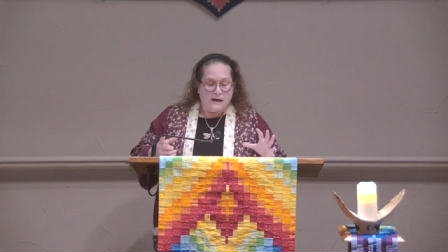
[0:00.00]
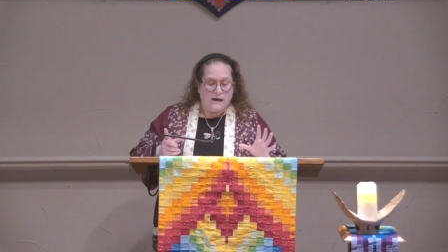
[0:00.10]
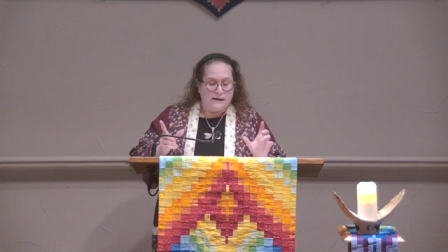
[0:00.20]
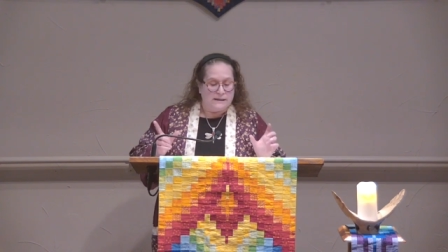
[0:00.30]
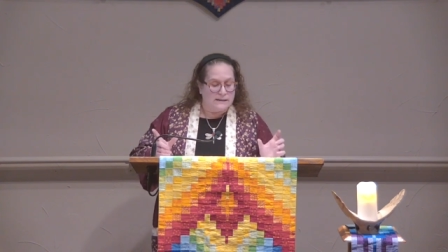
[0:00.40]

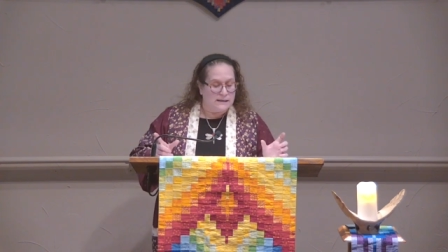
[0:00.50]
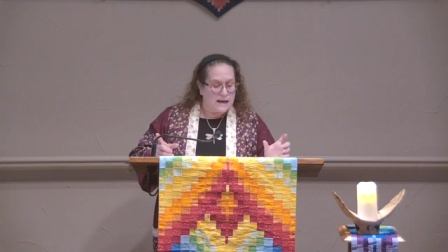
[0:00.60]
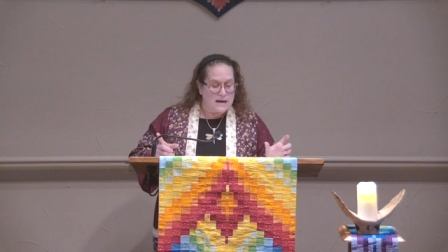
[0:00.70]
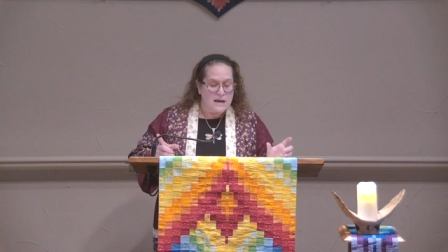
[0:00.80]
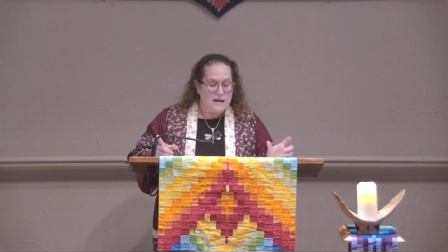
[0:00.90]
In a
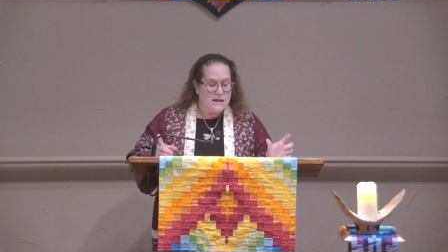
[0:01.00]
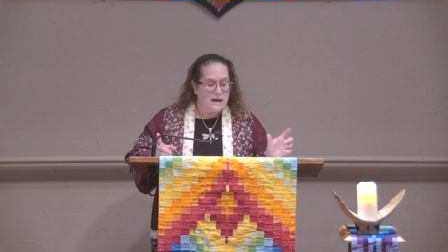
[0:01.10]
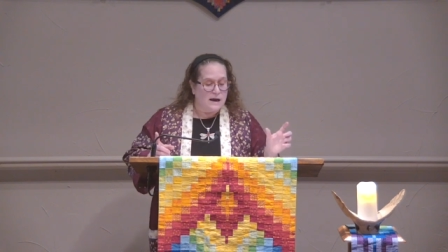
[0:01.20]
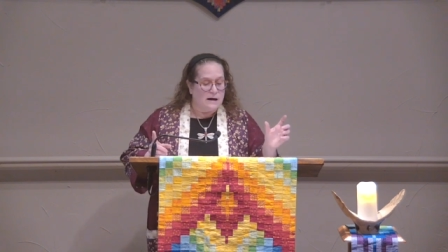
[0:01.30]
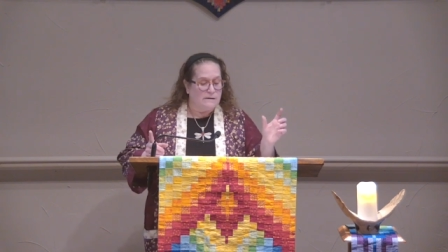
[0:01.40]

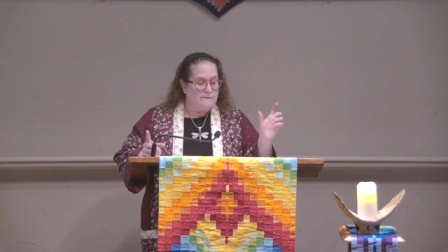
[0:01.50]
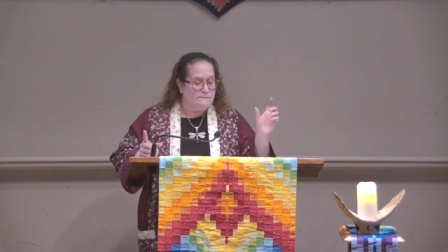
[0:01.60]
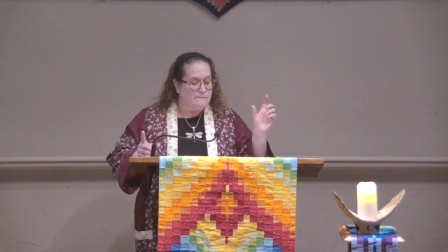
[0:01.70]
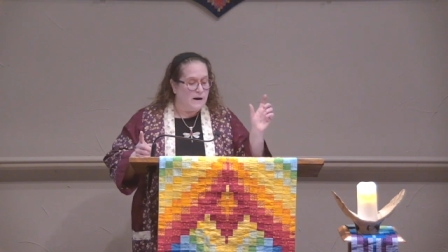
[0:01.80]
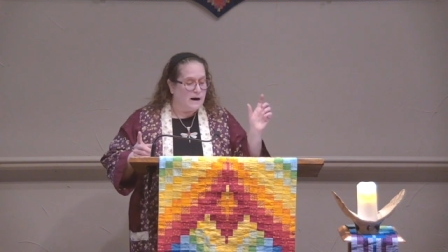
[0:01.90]
study
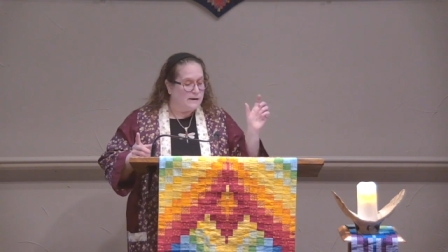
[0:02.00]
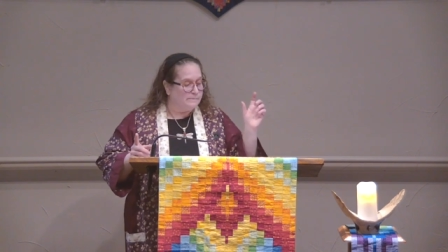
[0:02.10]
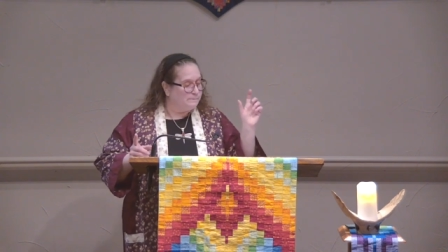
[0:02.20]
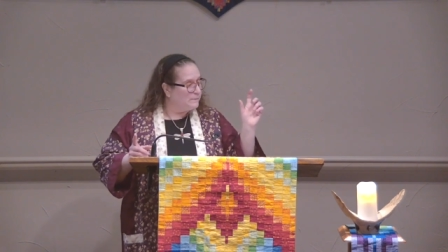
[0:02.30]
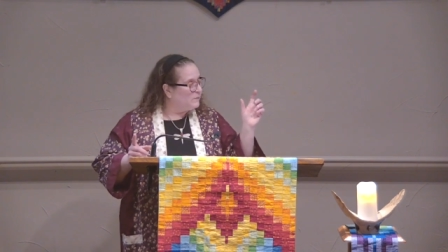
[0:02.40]

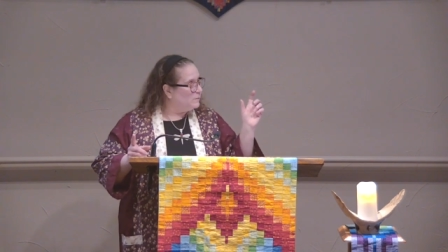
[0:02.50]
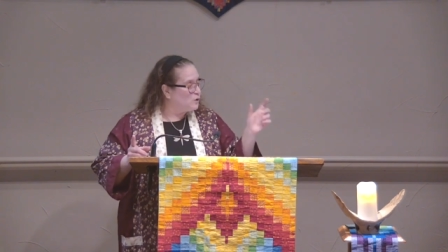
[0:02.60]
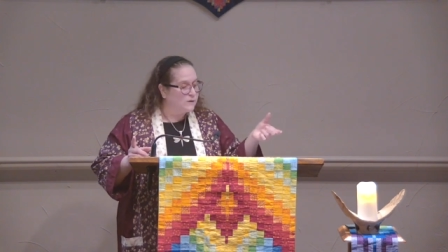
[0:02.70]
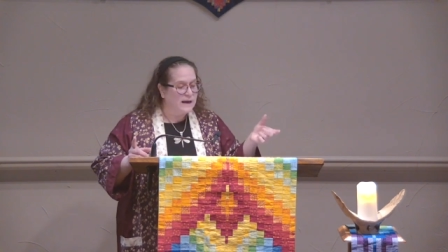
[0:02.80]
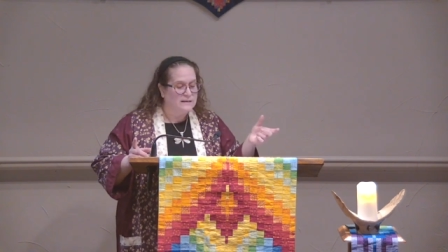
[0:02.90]

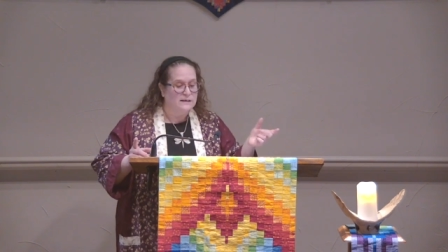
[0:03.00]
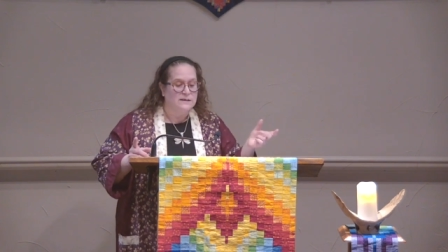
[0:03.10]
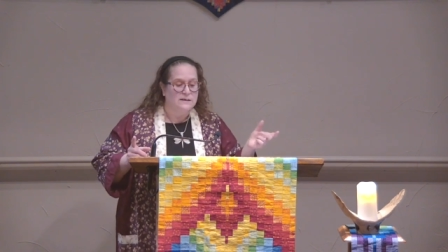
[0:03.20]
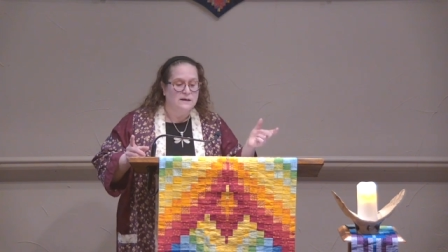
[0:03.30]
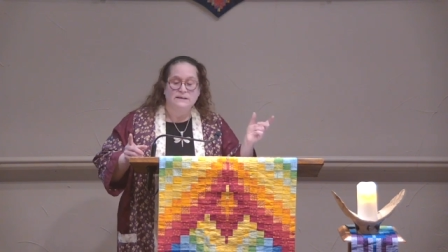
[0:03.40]
from
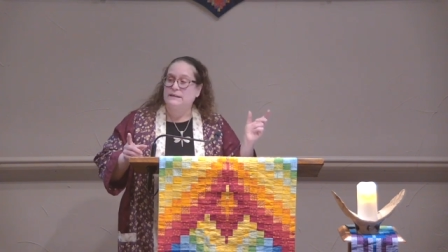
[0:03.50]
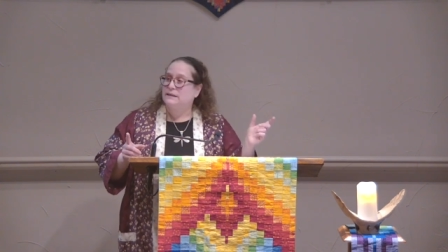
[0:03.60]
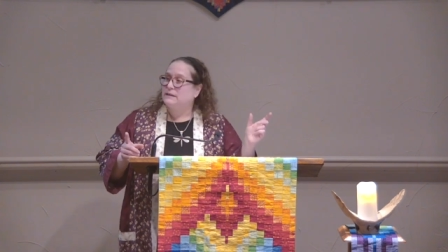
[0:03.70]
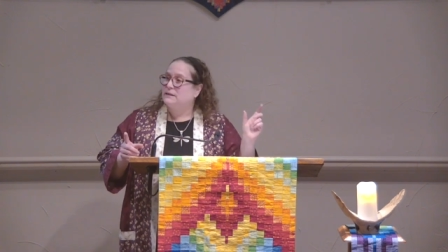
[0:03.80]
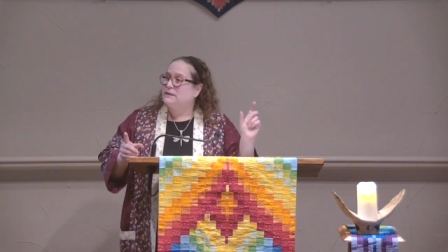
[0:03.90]

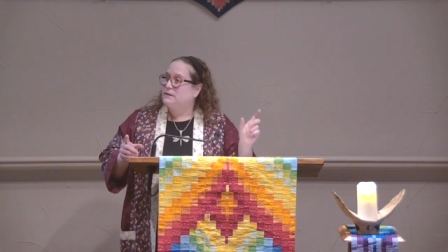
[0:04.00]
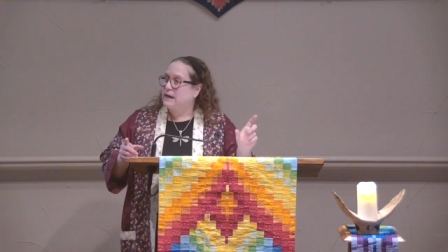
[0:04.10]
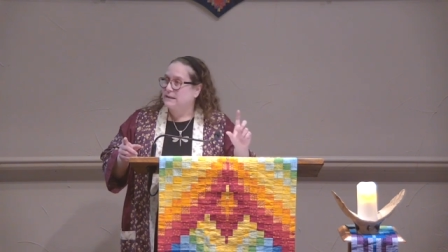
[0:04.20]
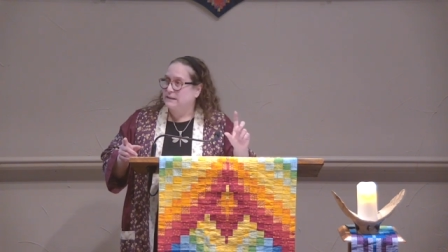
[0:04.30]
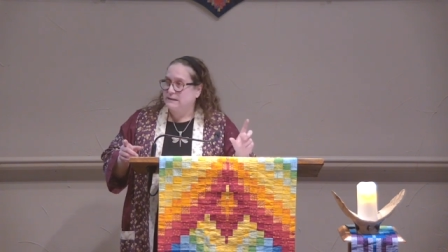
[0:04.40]
2006 to
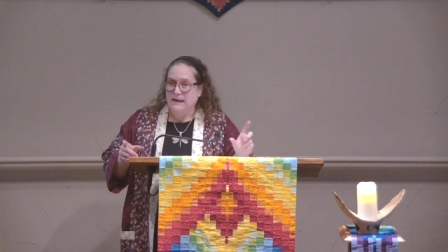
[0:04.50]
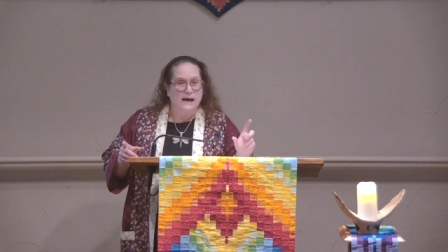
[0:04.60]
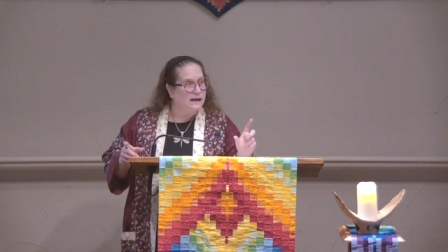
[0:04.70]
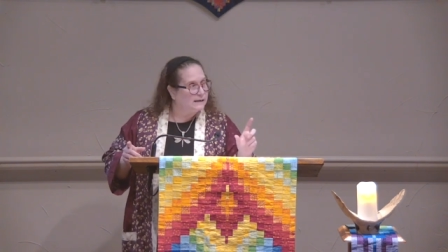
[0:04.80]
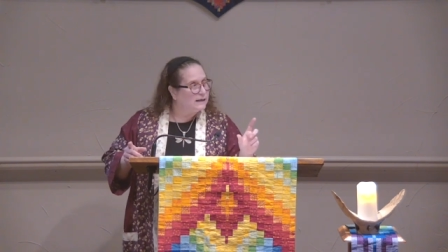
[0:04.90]

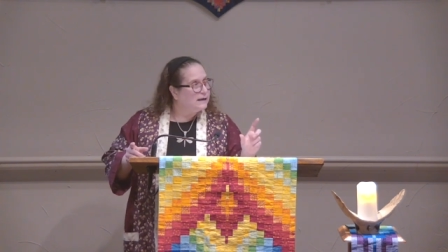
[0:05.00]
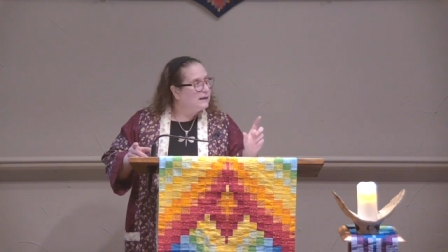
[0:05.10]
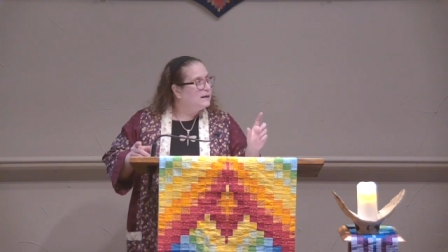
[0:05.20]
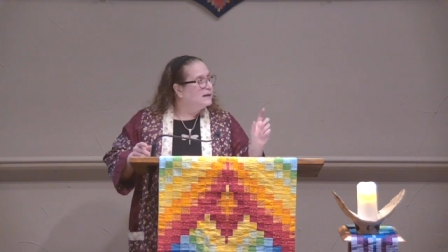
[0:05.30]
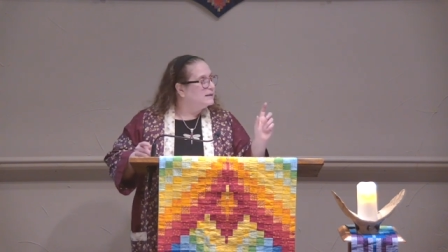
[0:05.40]
2010,
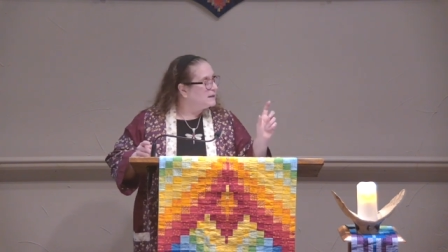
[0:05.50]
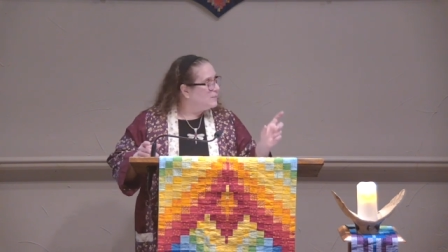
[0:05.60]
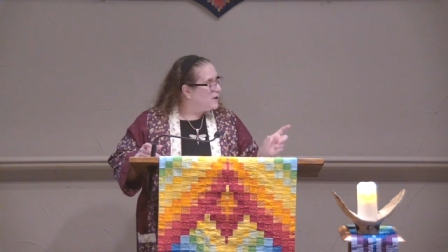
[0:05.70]
it's